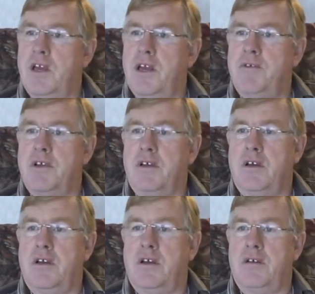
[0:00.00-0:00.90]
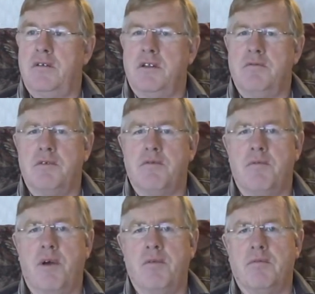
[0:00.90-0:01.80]
having a little bit of a
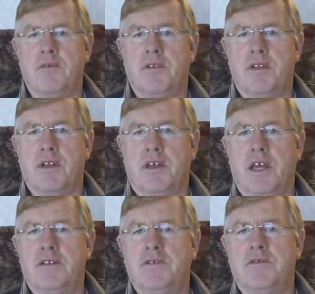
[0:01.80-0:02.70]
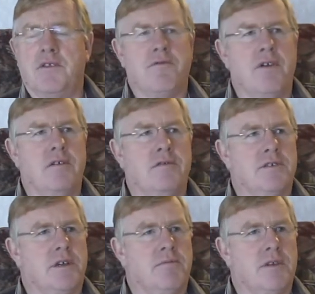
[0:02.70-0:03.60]
problem with cancer of the throat or
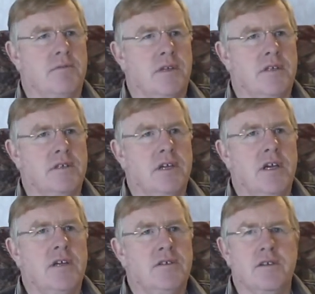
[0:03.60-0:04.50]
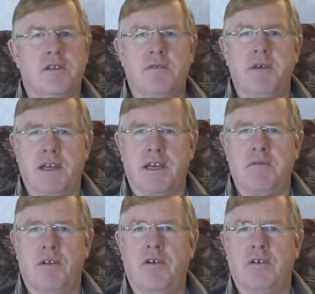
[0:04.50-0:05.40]
something, but he certainly may
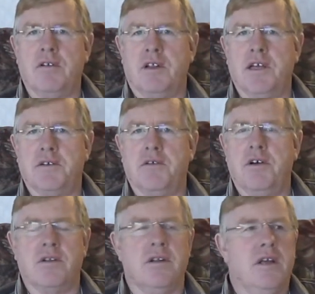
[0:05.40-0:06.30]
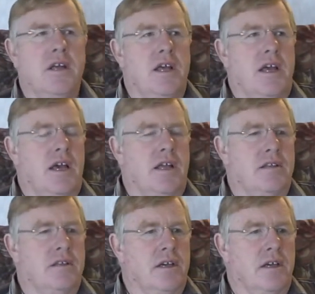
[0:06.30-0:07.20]
come along later on.
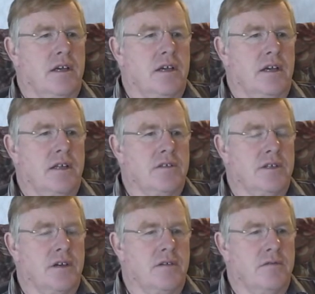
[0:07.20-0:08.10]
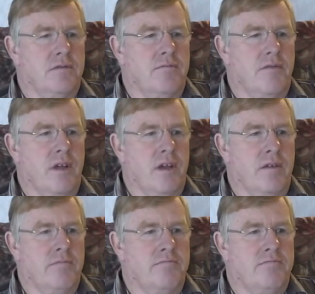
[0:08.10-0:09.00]
And so
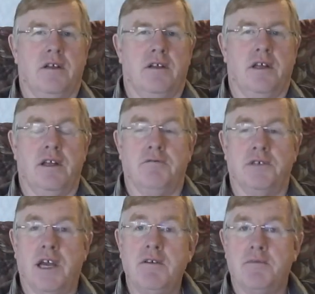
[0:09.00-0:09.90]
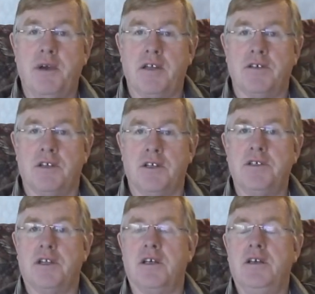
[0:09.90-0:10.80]
it was Howard Patterson
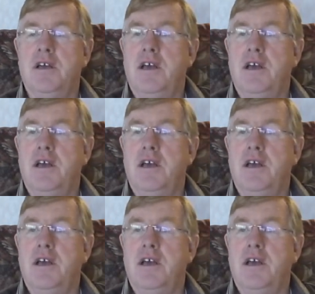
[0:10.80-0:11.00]
initially